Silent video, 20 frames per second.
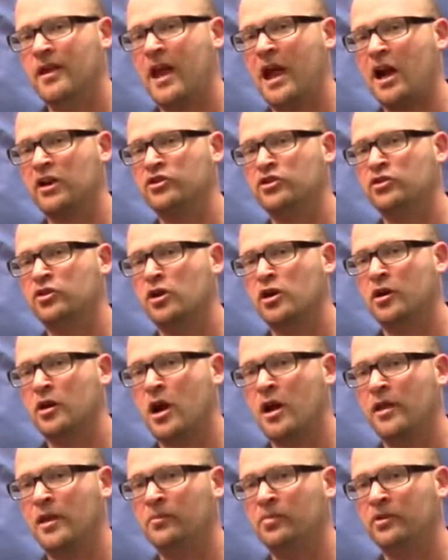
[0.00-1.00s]
actually turn
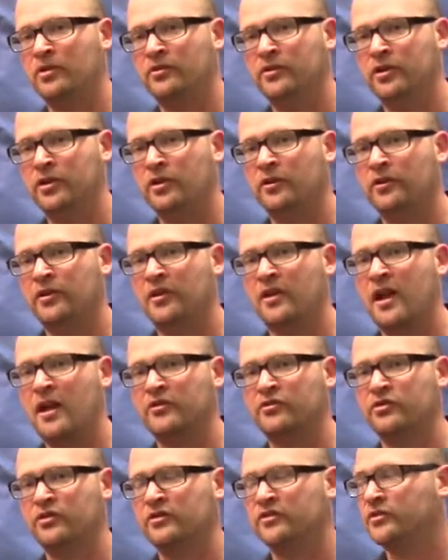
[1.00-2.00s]
on the Bluetooth and
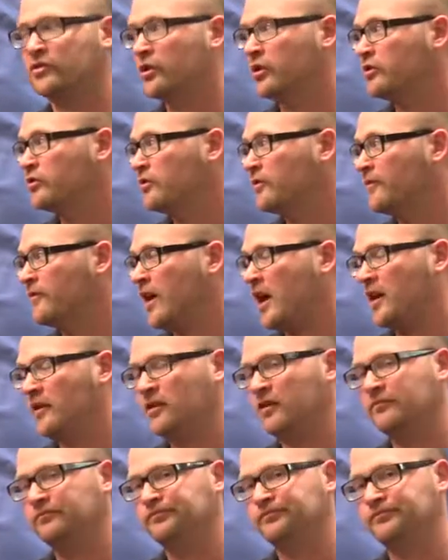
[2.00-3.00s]
actually search and find
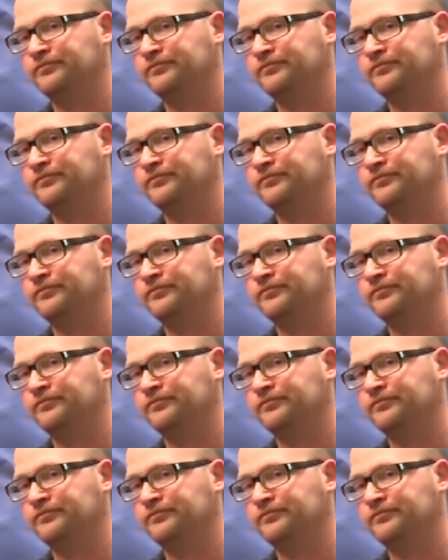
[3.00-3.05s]
it.